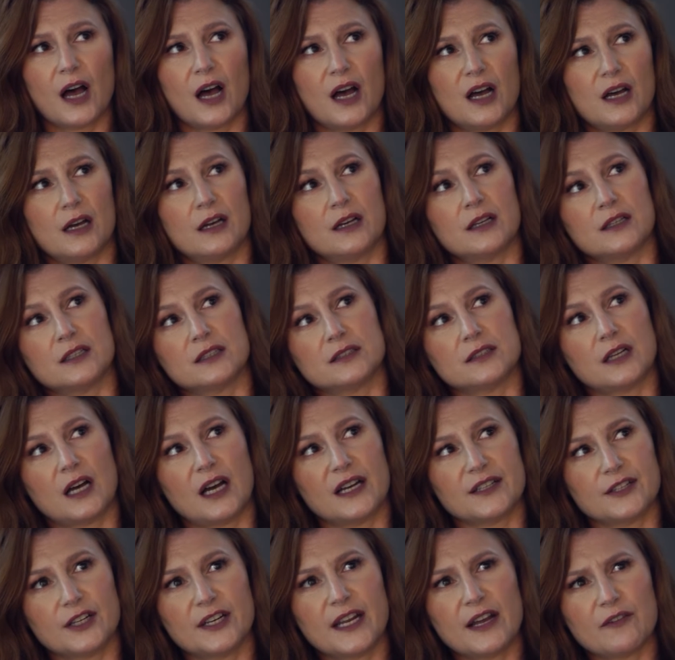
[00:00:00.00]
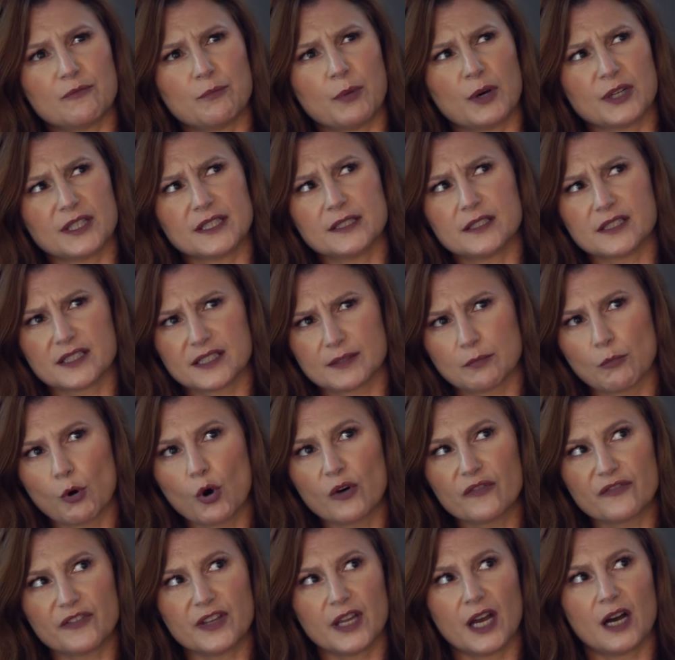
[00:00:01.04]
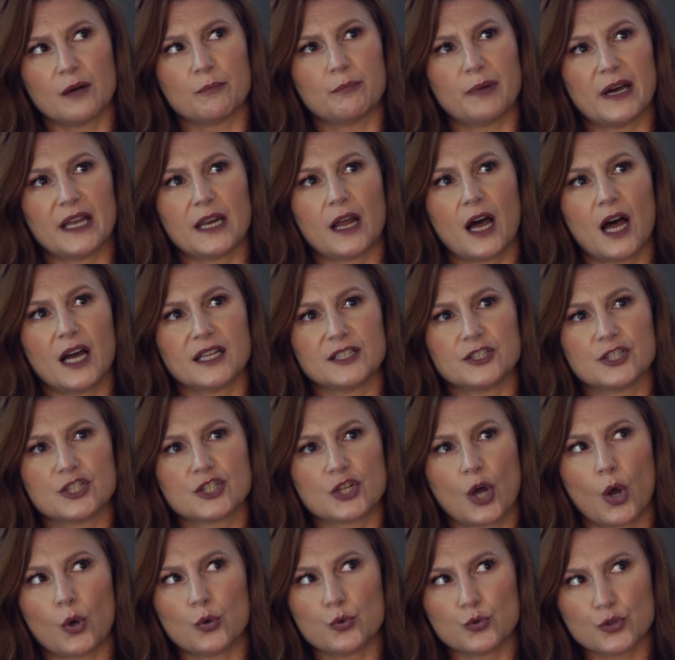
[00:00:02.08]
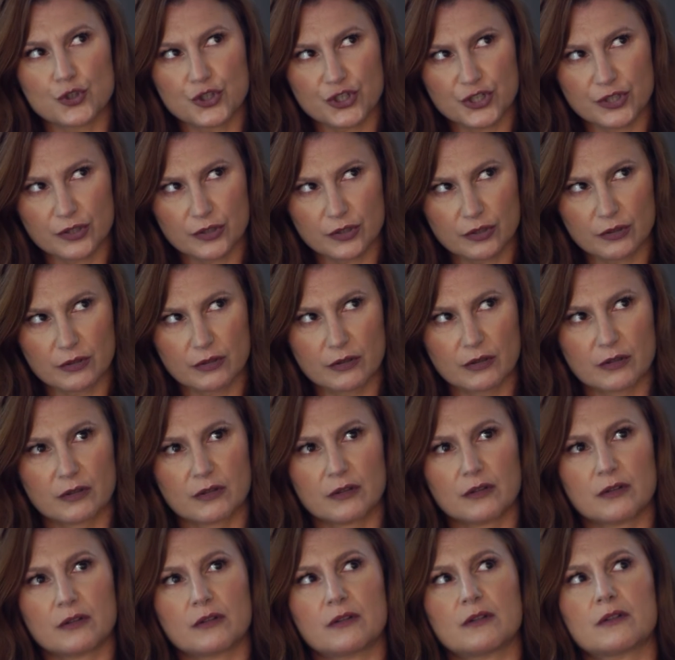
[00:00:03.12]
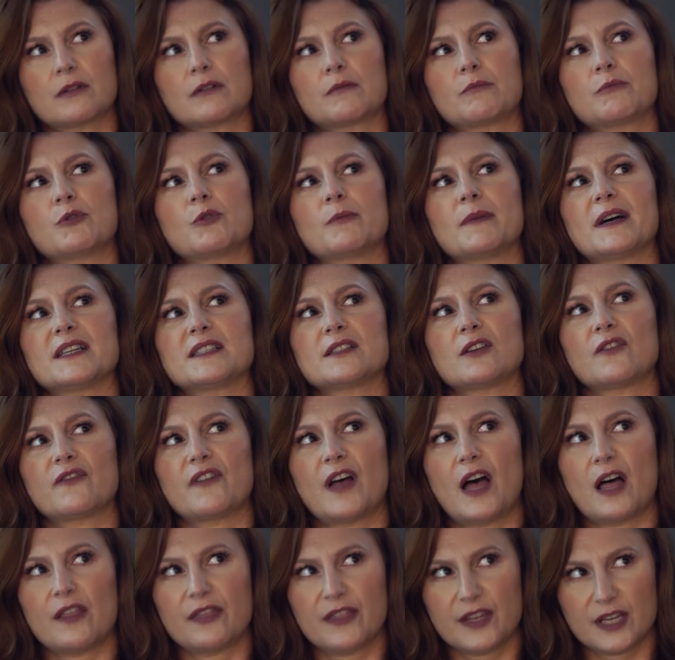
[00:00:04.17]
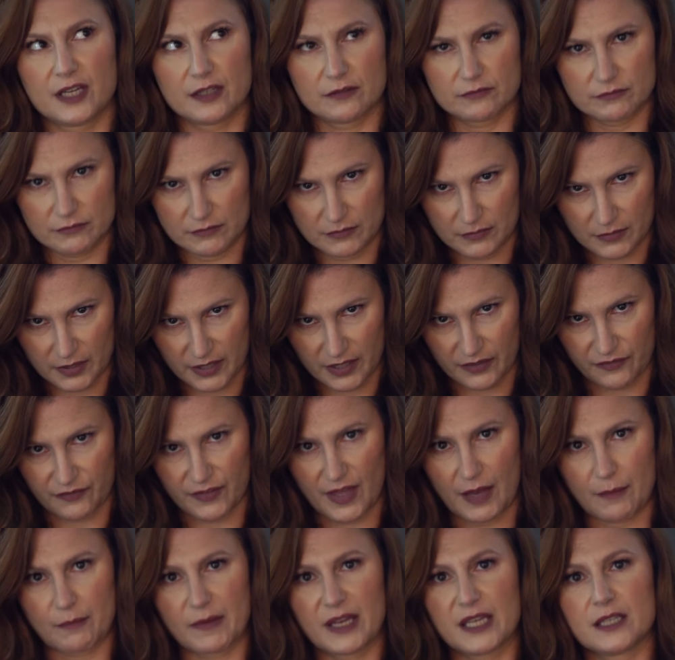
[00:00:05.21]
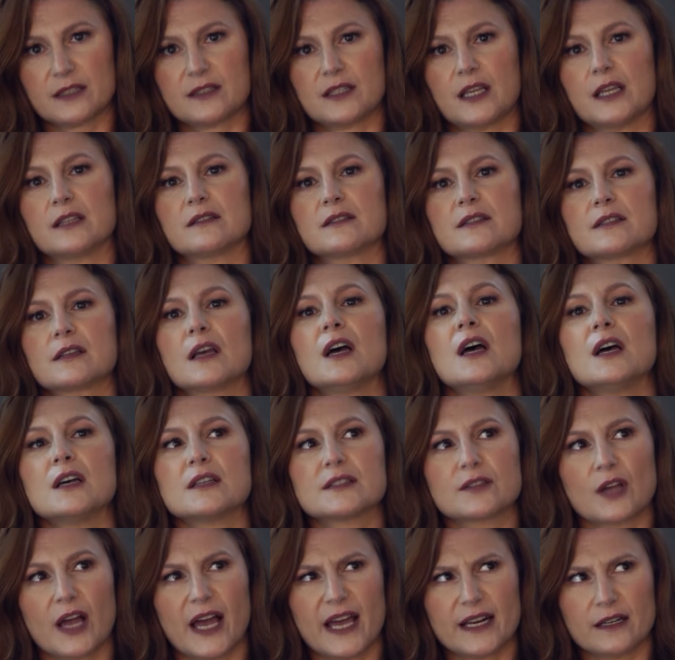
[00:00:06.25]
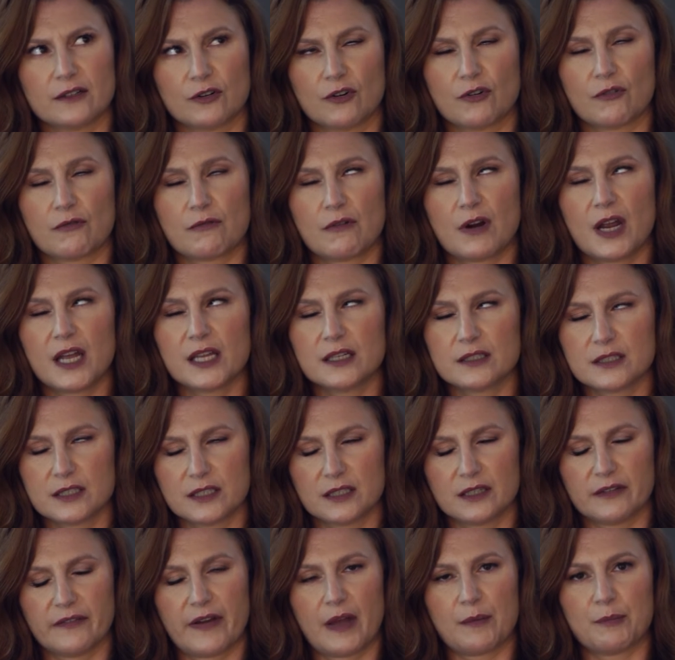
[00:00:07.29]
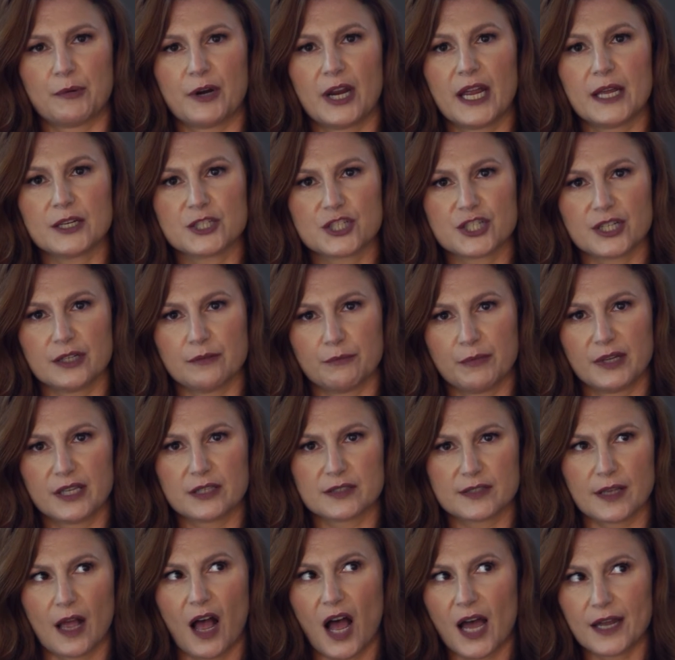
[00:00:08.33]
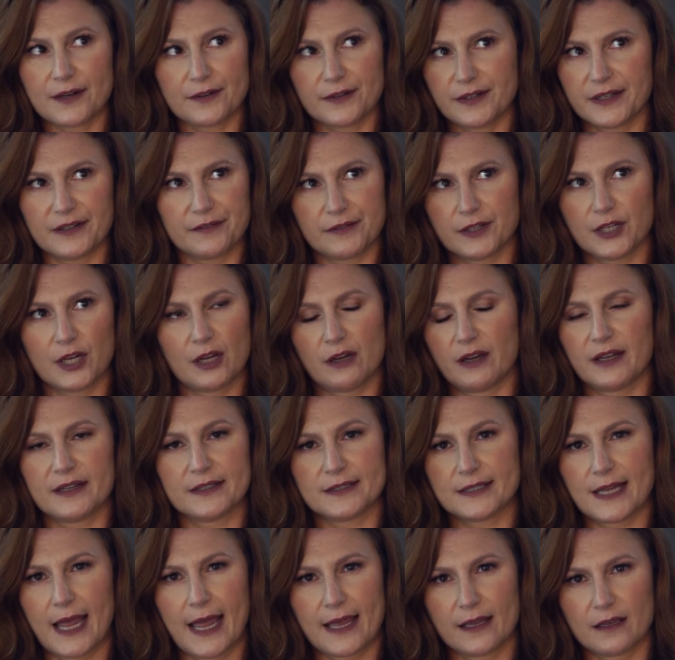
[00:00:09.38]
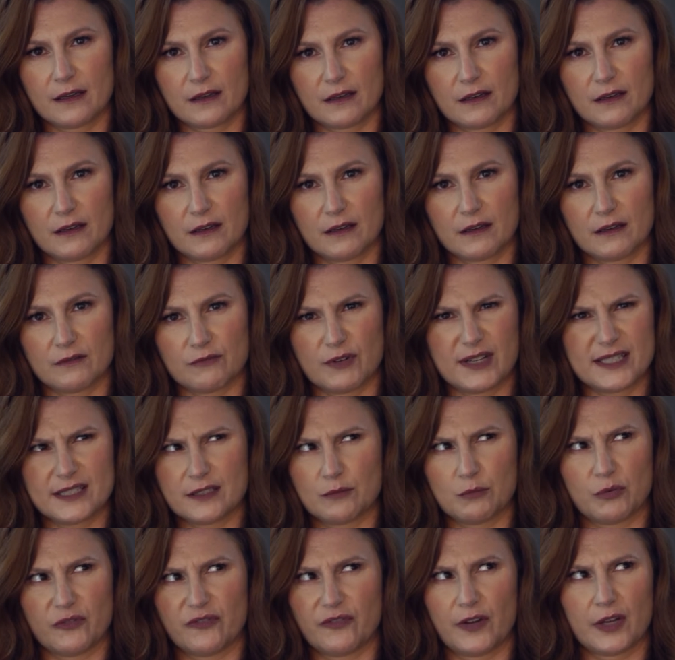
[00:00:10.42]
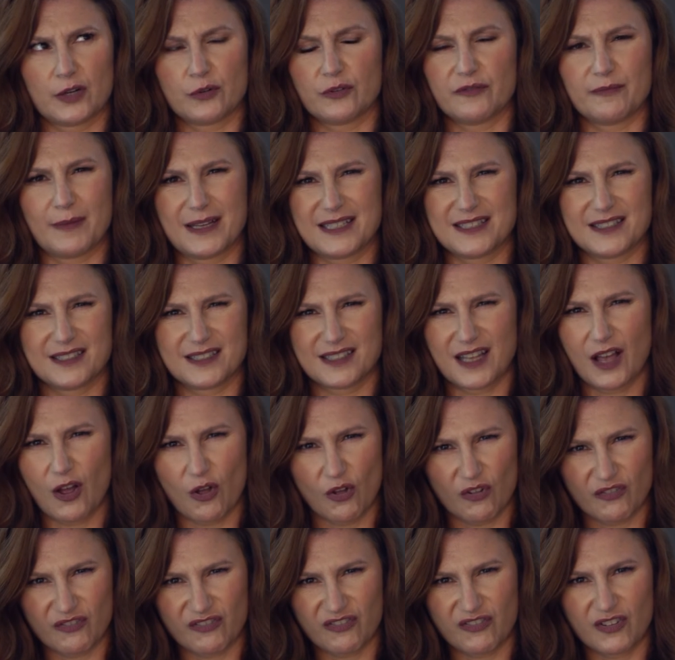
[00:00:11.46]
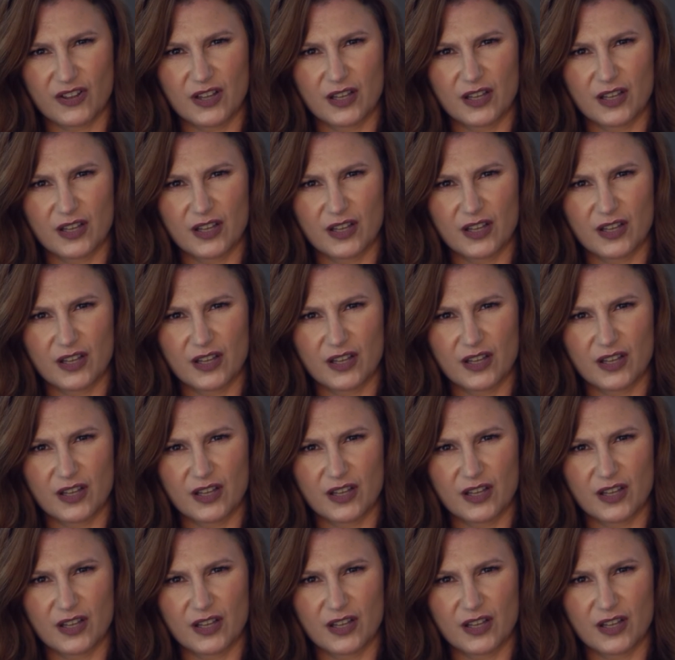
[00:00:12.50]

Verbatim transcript: Uh, I don't have body dysmorphia, but I don't put myself out there, if that makes sense. So I had a great deal of apprehension because I don't even know how to take a reasonable photo of myself.